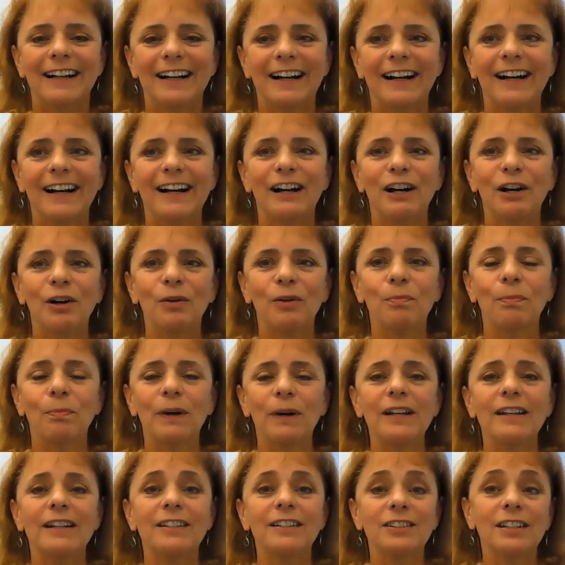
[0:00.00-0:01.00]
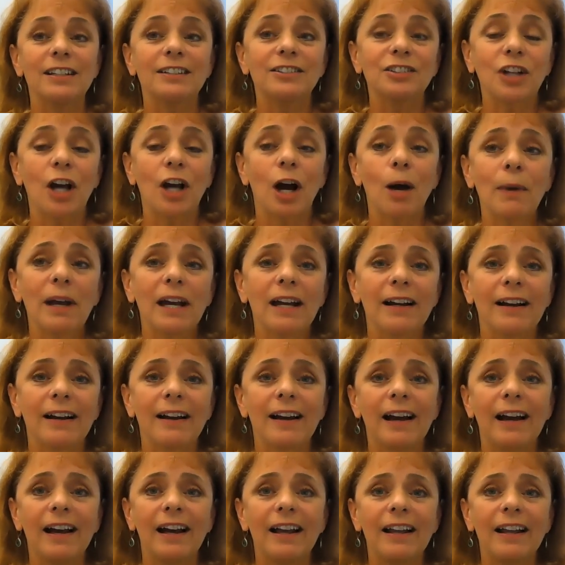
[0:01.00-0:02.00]
uh, but it, it's coming.
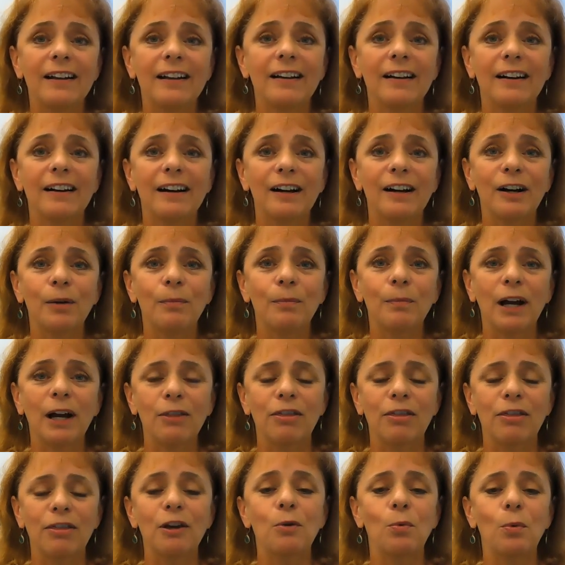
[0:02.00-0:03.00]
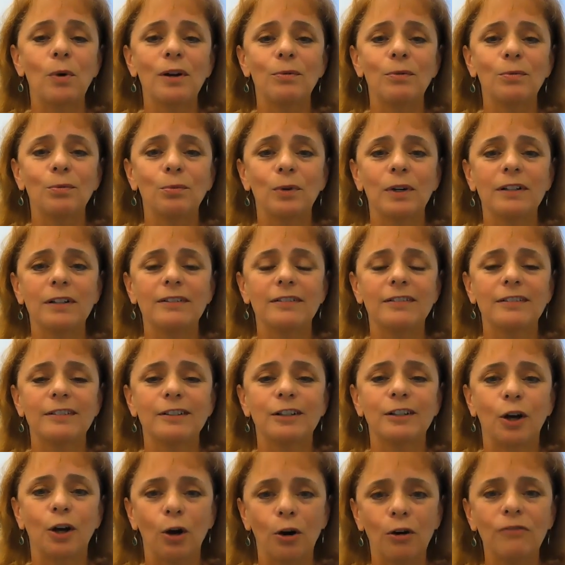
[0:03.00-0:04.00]
And um, I think what, what
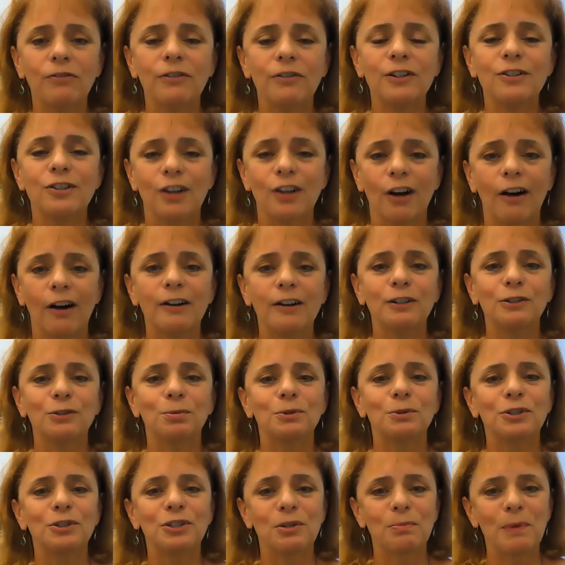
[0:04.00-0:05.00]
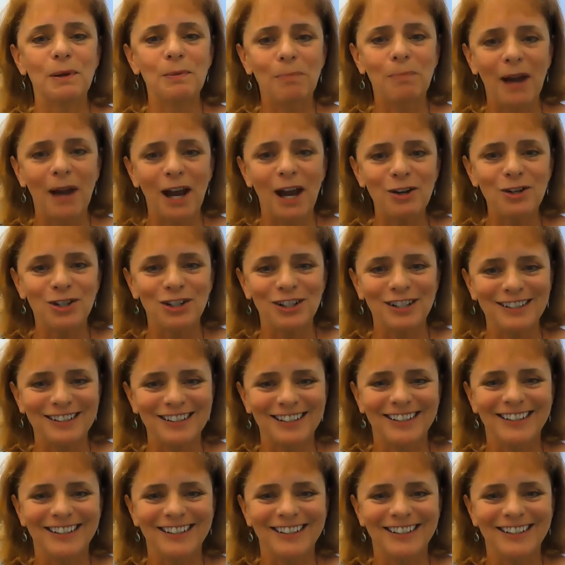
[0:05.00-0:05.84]
COVID taught us was to be patient.